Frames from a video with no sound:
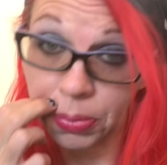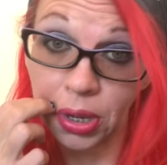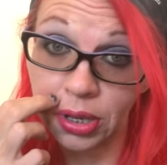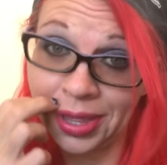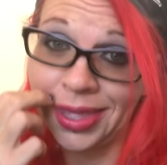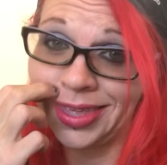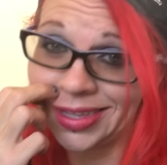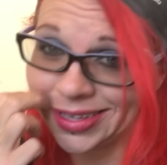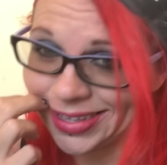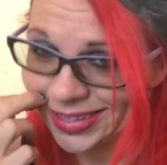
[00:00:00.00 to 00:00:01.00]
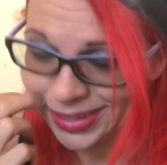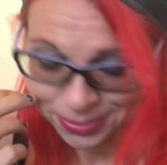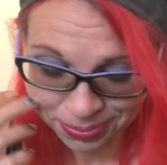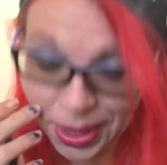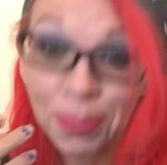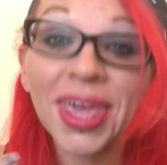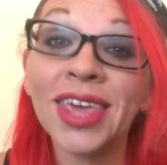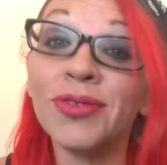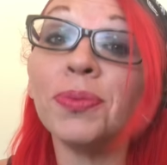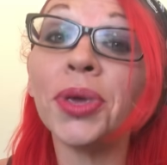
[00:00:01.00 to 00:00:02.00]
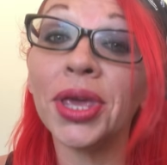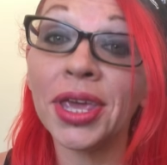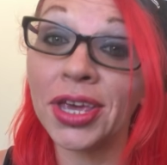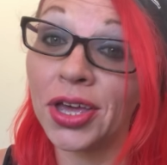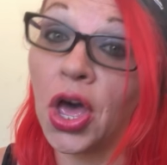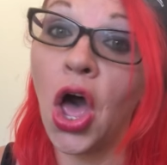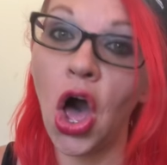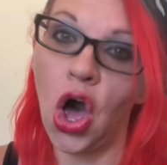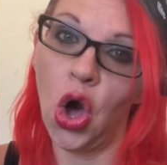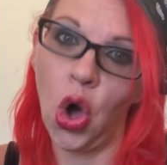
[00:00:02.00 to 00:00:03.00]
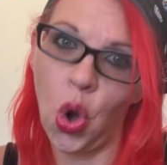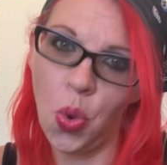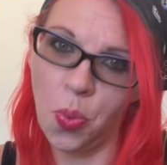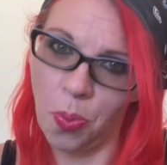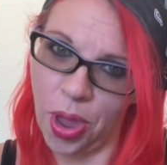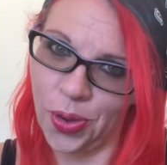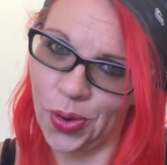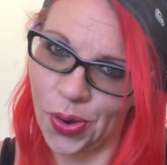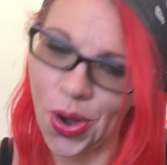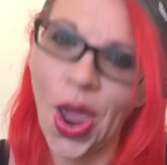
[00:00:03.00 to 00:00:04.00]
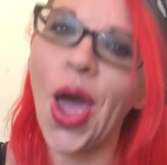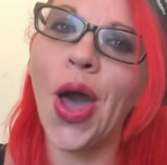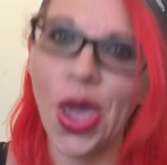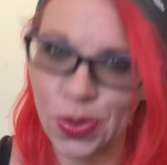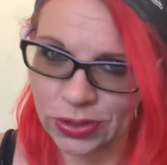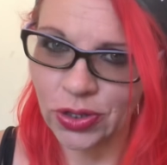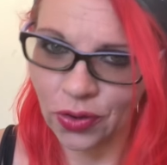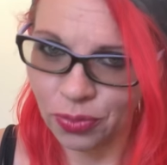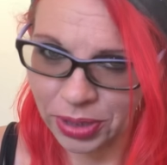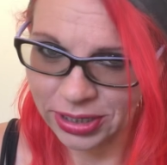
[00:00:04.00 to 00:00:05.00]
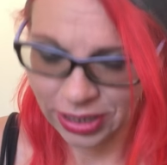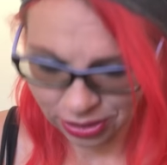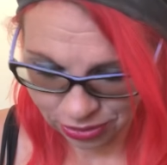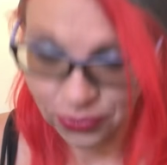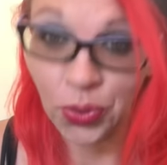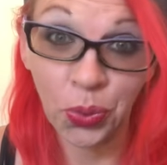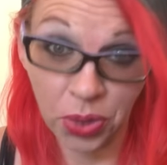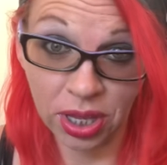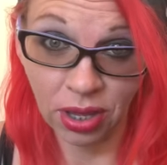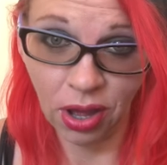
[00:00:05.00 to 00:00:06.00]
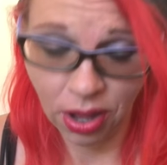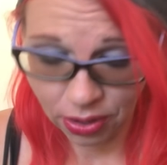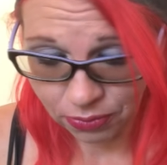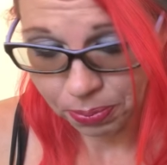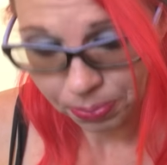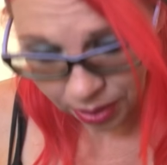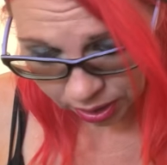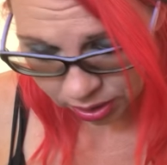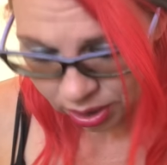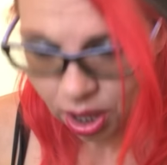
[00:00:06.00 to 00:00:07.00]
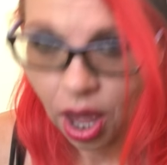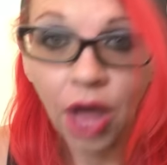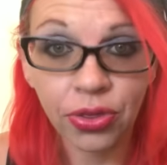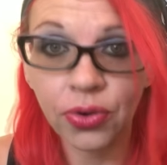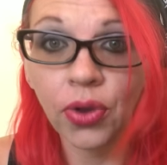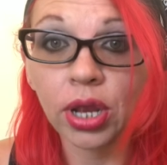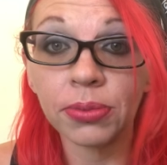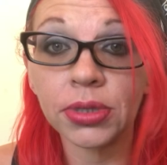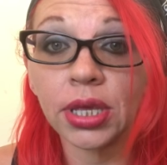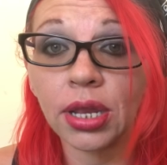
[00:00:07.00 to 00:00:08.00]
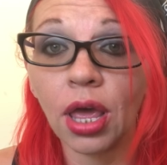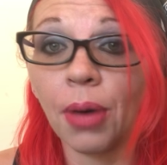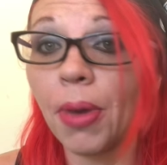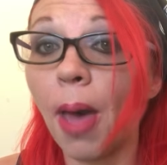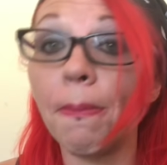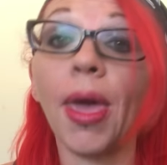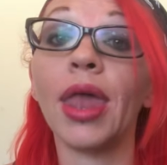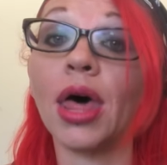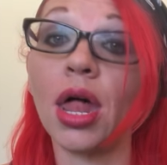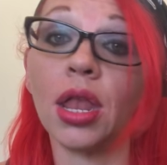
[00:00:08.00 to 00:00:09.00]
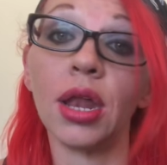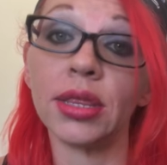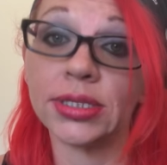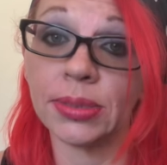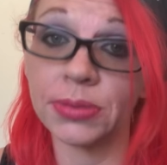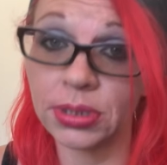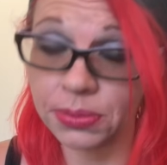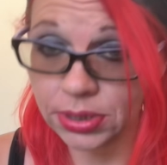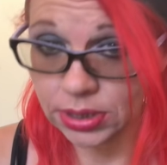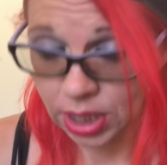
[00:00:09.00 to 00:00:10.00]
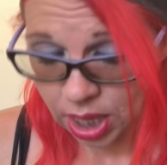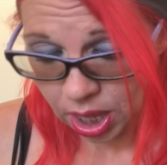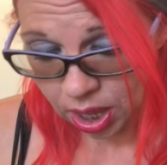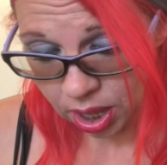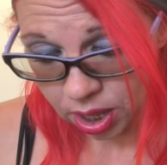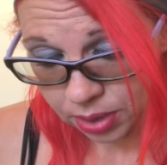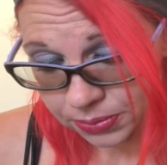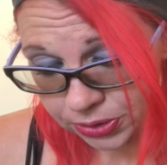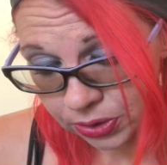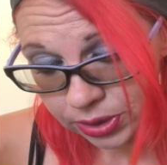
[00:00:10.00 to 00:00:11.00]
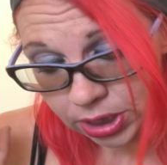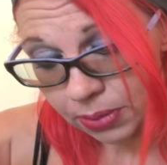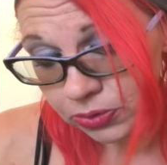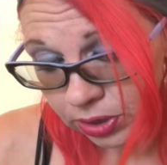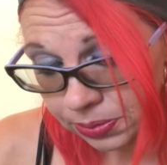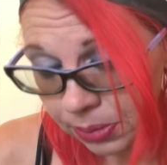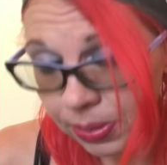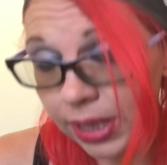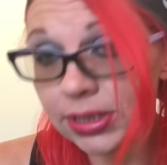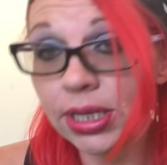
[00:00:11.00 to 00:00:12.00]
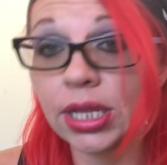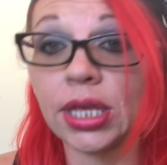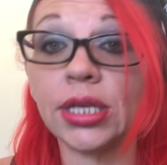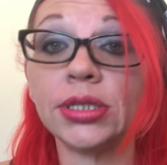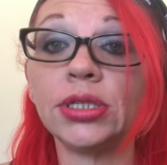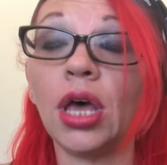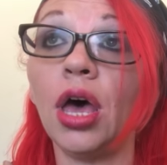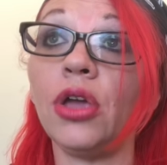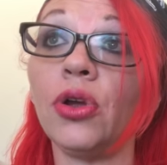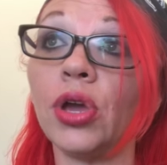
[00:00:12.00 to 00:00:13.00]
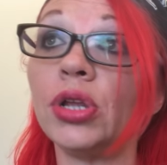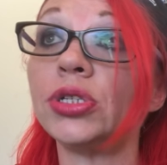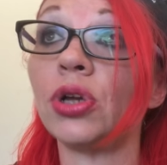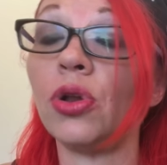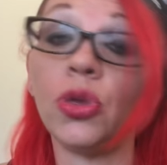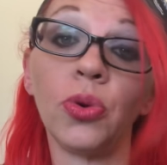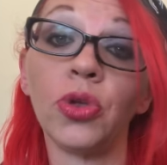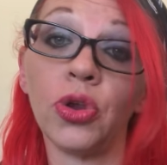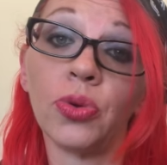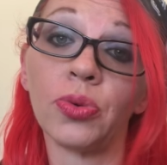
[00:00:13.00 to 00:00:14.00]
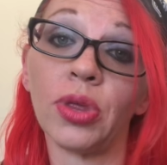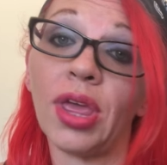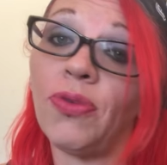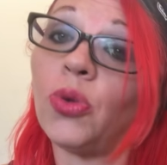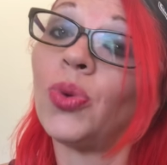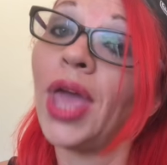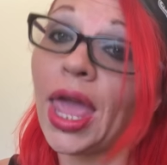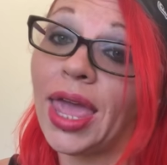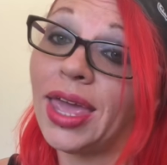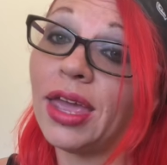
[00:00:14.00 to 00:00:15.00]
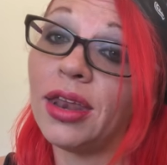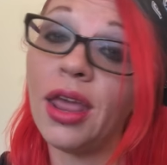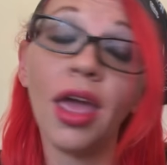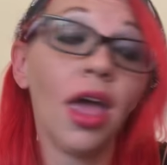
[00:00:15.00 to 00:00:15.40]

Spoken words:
but even being a homemaker, it was hard for me to take the full week off. But the kratom did help combat a lot of the symptoms. So the Thomas recipe basically is you're going to start, if you can